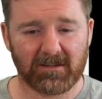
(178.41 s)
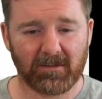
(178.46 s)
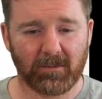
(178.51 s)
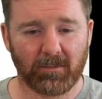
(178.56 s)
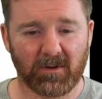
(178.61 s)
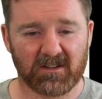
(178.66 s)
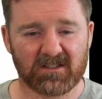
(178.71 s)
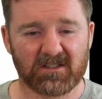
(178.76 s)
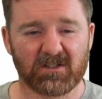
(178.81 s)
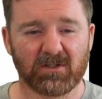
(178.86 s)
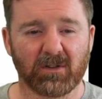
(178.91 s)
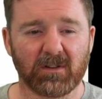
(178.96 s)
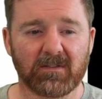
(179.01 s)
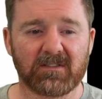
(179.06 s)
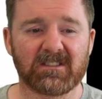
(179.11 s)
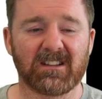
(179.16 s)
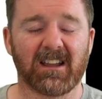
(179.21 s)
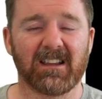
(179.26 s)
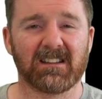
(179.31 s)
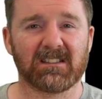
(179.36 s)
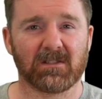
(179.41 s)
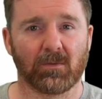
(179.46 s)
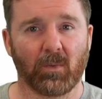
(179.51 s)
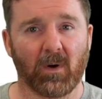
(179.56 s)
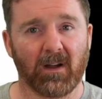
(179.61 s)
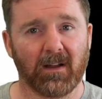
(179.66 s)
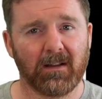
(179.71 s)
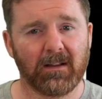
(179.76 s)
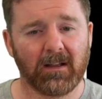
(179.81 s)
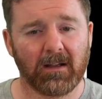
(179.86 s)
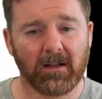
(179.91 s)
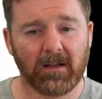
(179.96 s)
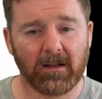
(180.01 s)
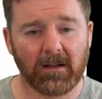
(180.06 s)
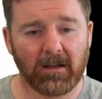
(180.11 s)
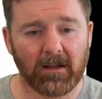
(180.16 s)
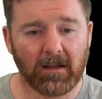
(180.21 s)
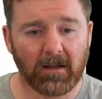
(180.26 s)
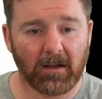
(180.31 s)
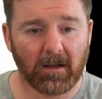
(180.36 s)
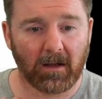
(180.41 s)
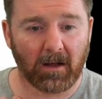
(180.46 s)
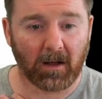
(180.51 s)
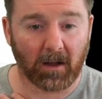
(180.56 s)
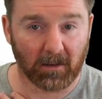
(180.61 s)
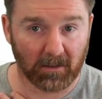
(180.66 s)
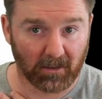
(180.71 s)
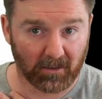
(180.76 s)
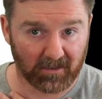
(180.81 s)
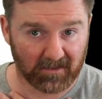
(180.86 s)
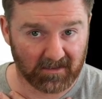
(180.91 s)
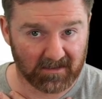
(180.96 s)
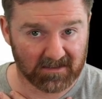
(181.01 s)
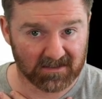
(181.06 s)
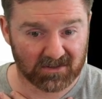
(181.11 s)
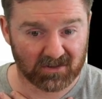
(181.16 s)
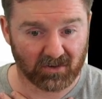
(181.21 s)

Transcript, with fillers: which sort of takes away a lot of these